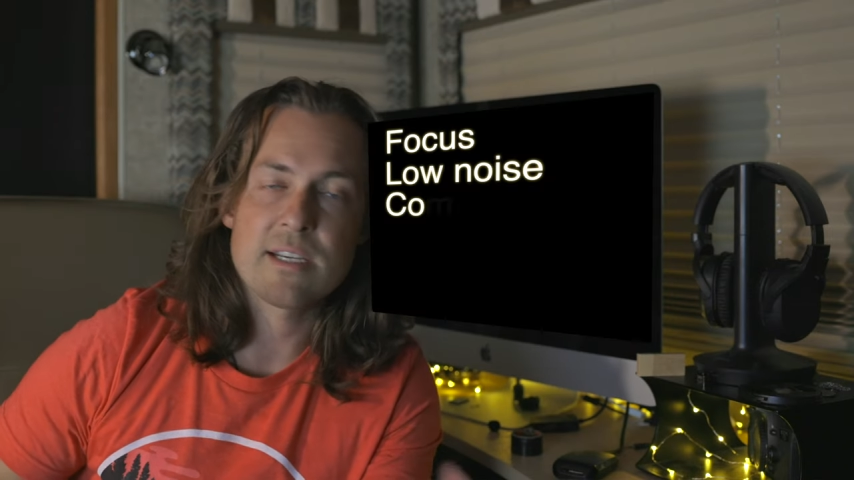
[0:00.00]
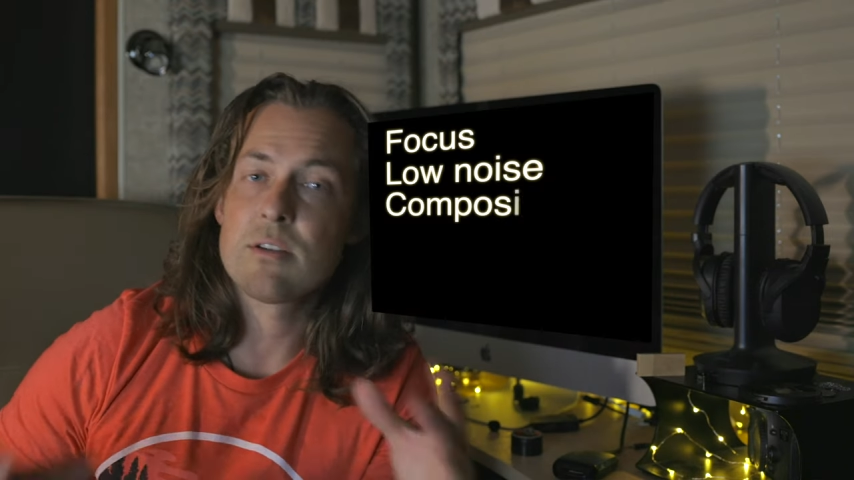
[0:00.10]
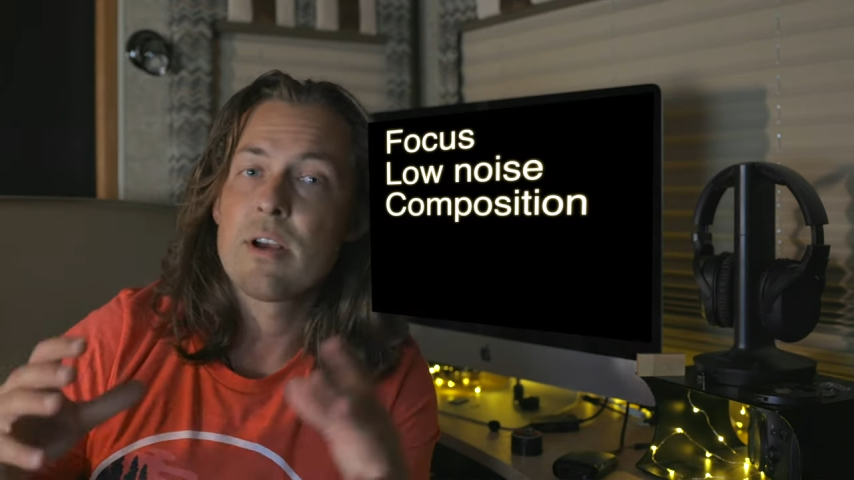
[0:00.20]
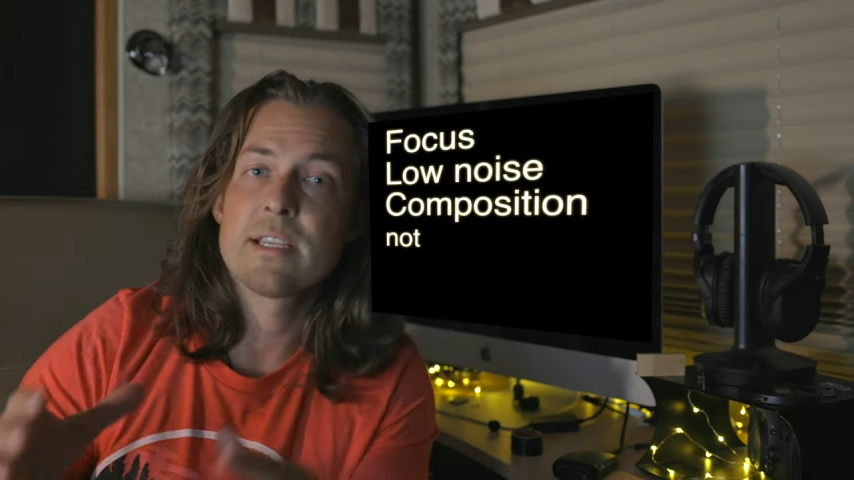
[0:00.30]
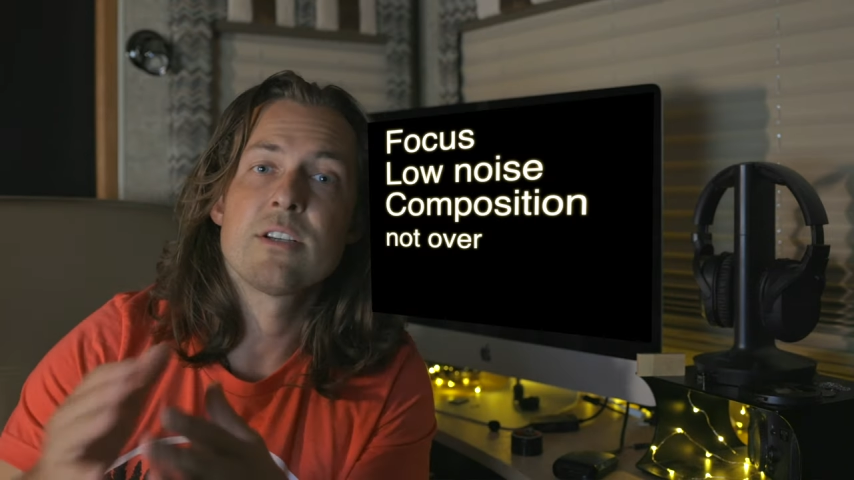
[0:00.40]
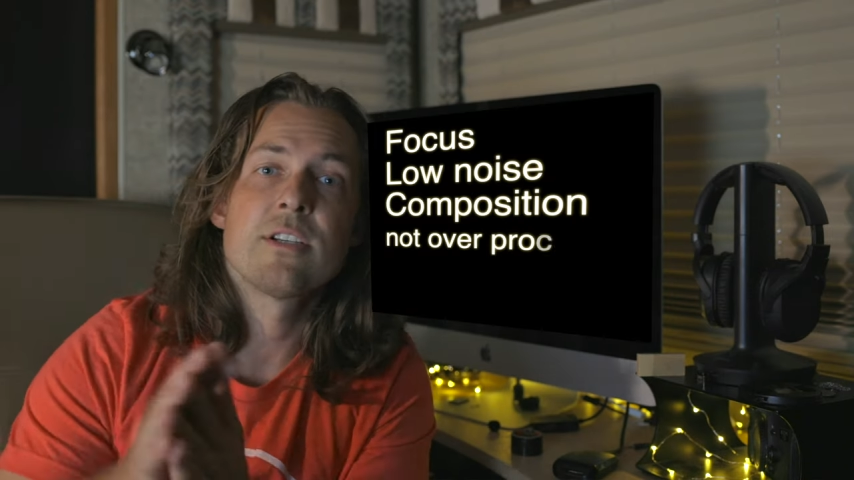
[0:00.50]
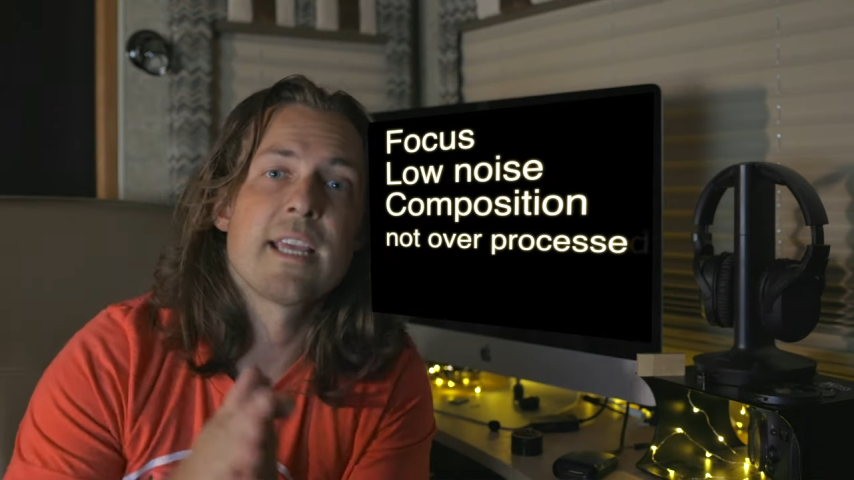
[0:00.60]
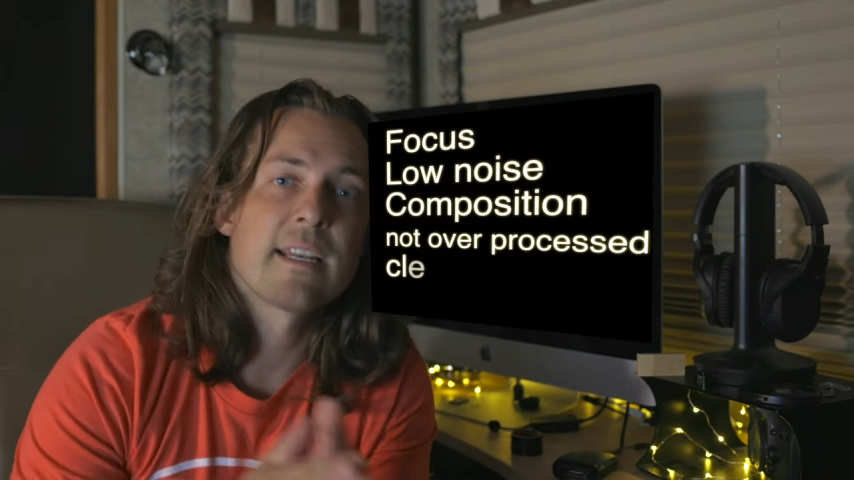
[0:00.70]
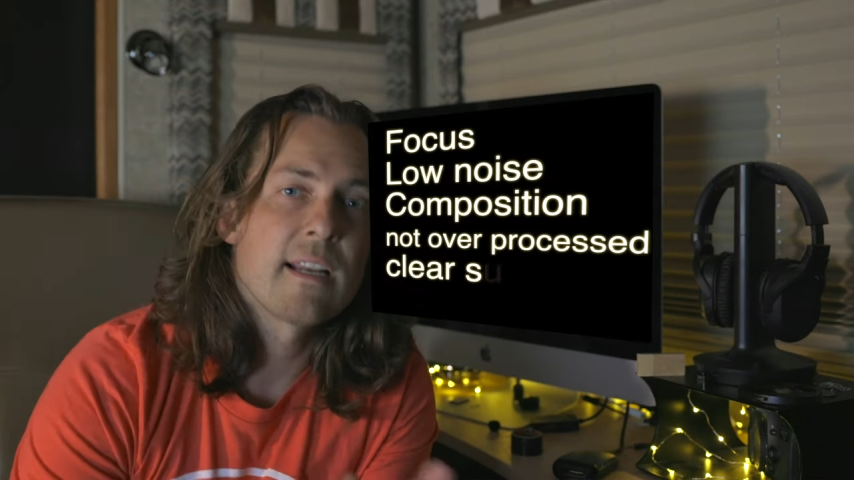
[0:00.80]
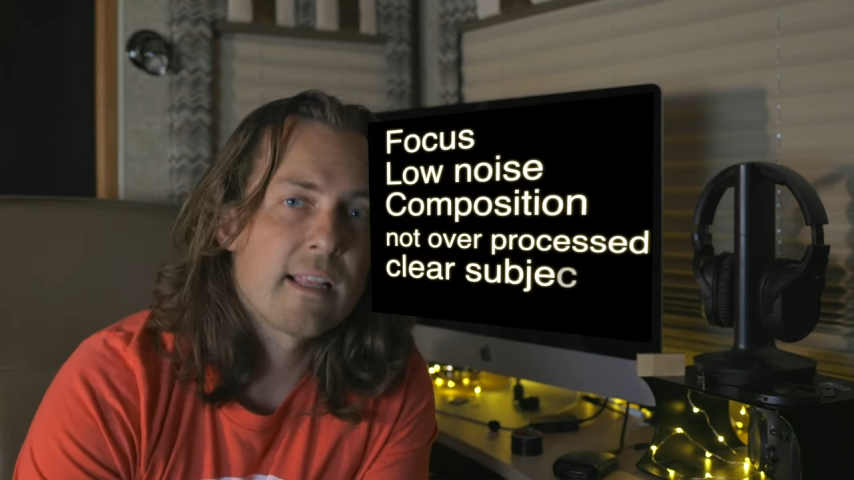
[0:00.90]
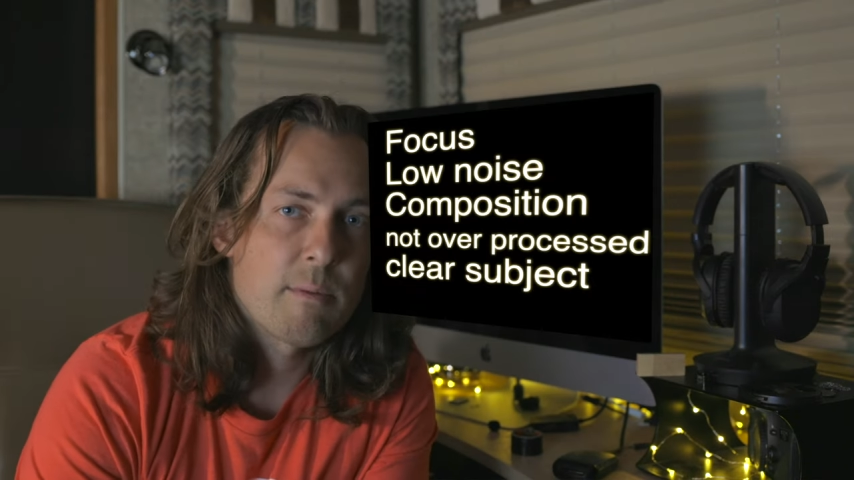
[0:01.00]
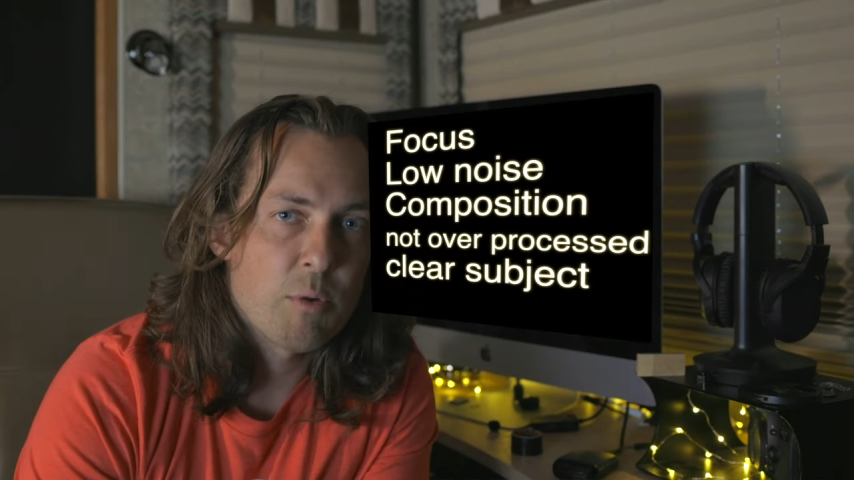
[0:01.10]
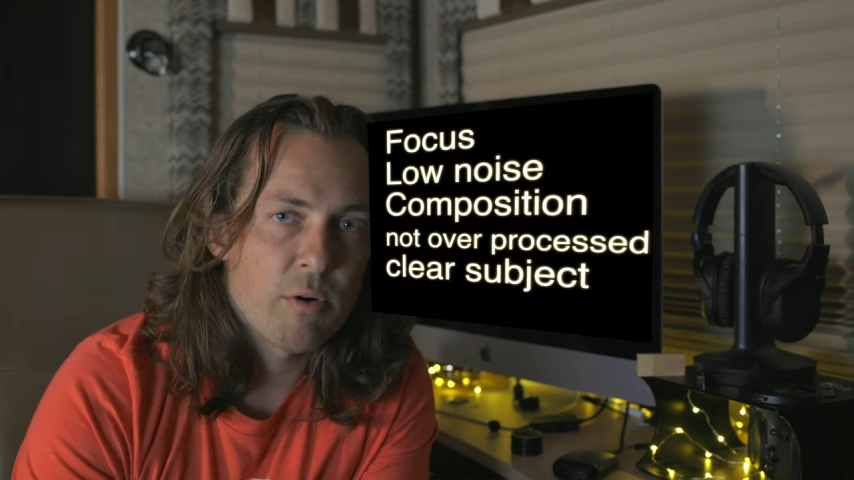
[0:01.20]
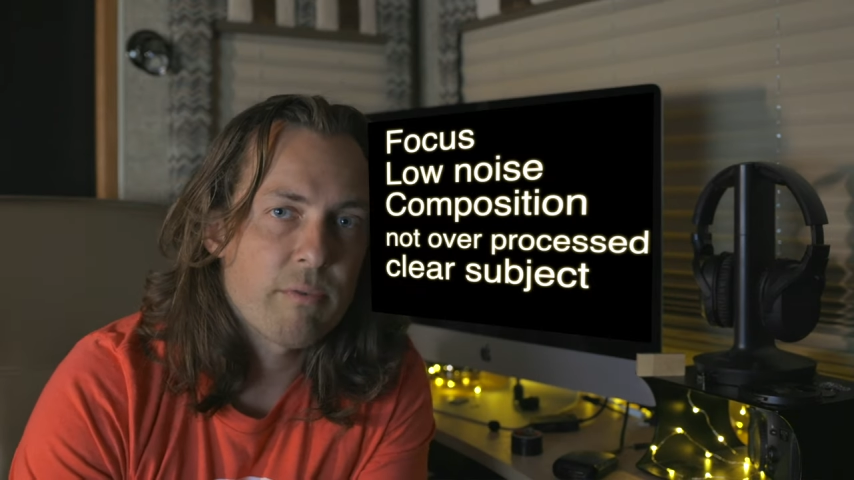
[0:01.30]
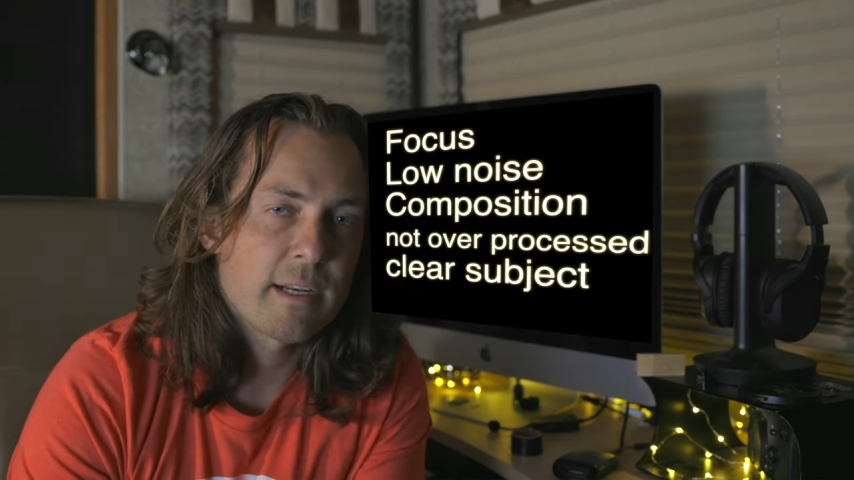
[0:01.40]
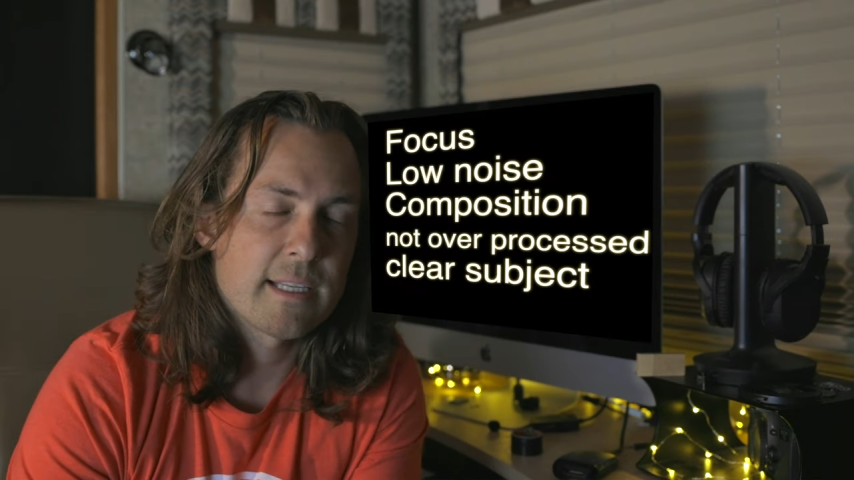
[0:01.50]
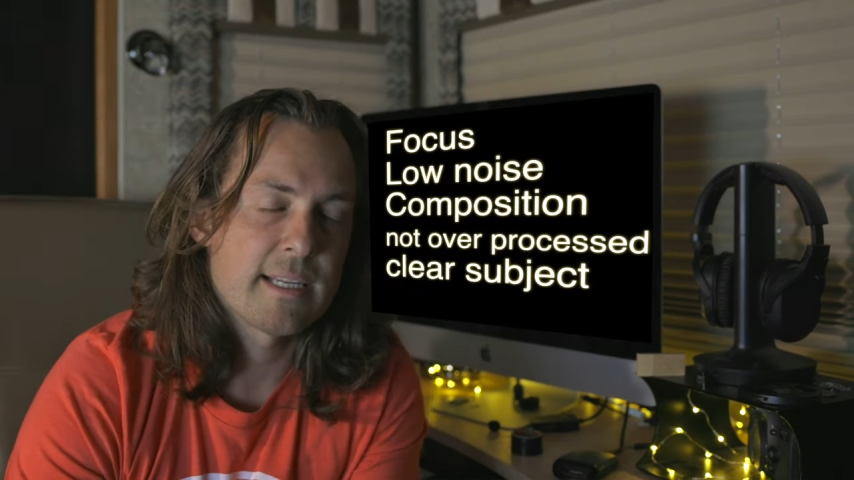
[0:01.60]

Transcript: as long as they're technically perfect,